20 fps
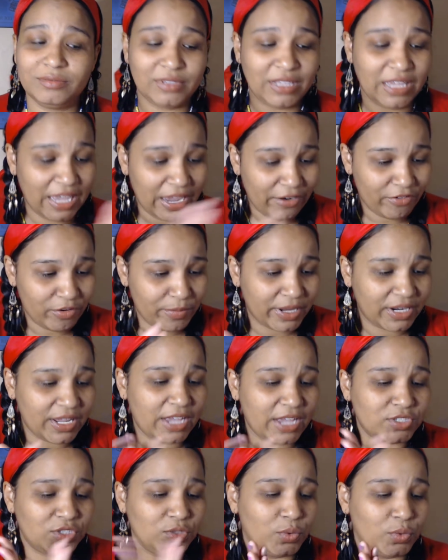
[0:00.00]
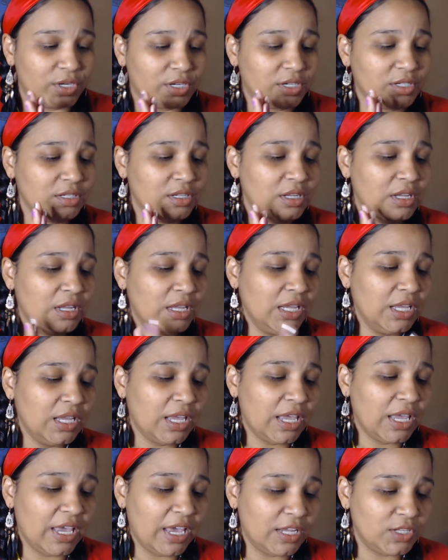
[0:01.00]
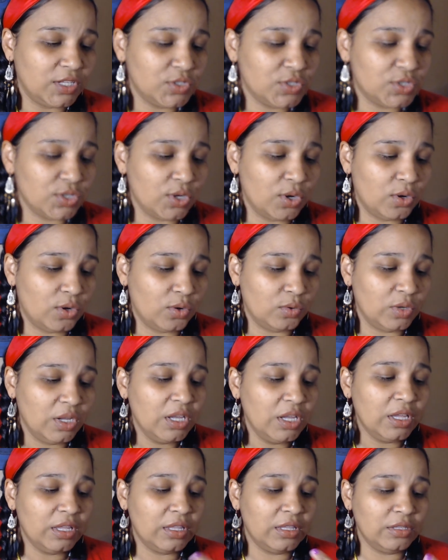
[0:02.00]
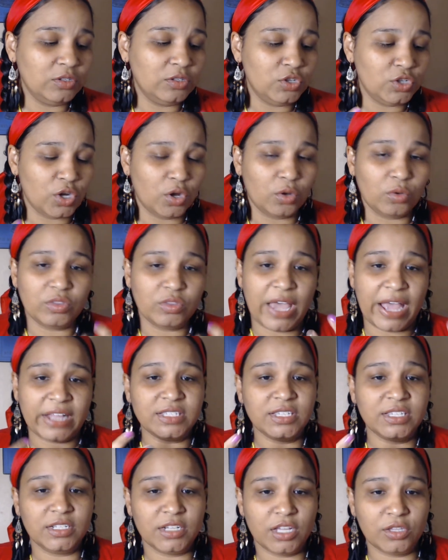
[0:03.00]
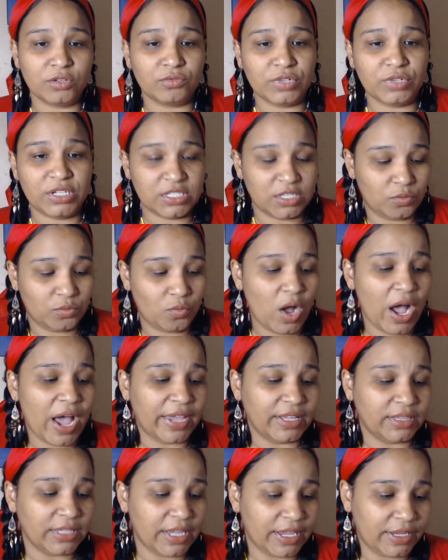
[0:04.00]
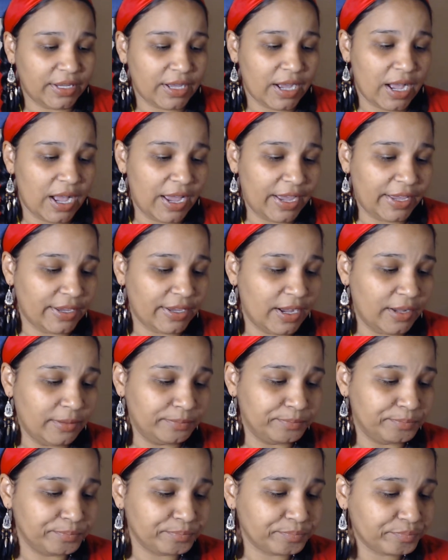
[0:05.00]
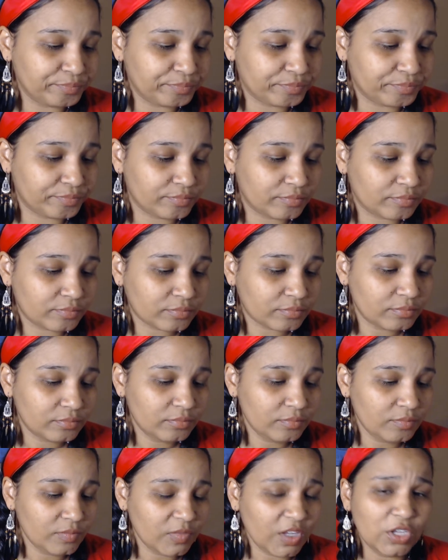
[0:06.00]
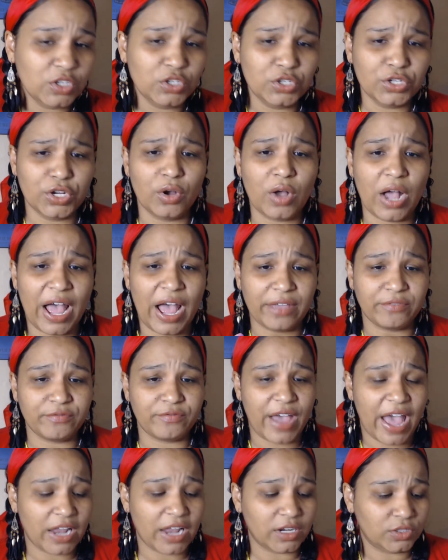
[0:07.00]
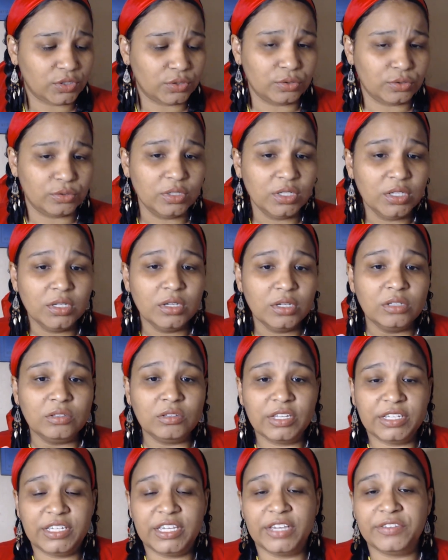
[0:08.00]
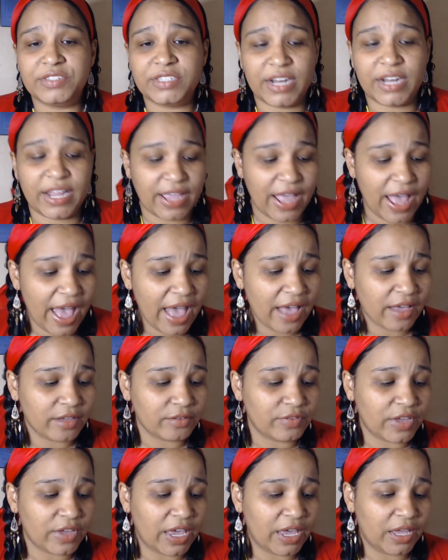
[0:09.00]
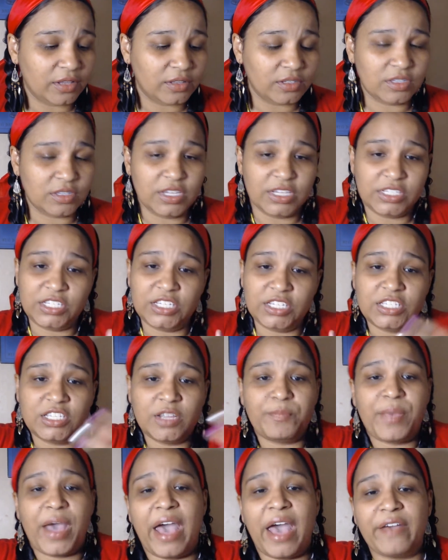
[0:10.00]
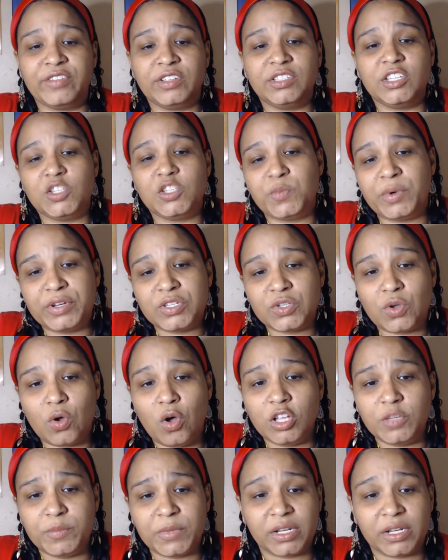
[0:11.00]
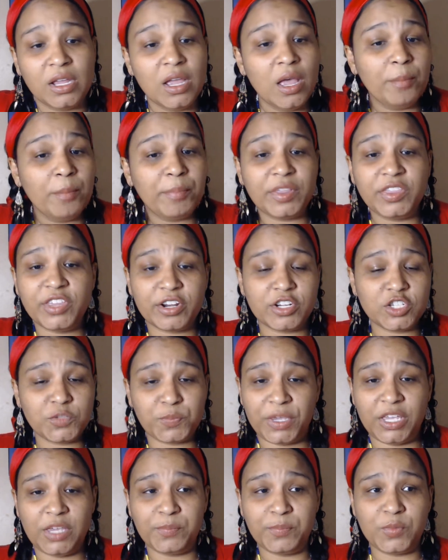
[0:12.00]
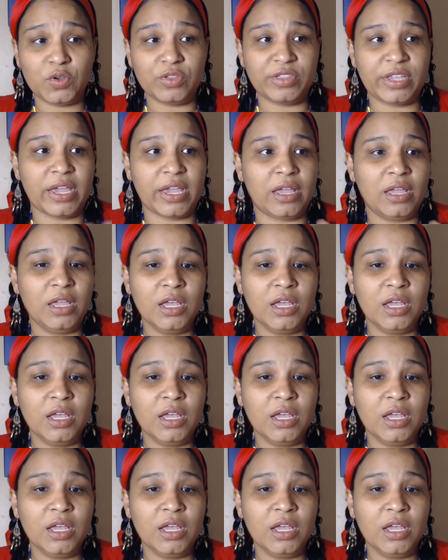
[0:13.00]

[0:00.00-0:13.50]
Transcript: Everybody has to work. And so, you know, that's another reason why. Like, I, um, you know i value the gifts that i have and this is the path that the spirit's called me in but there's people that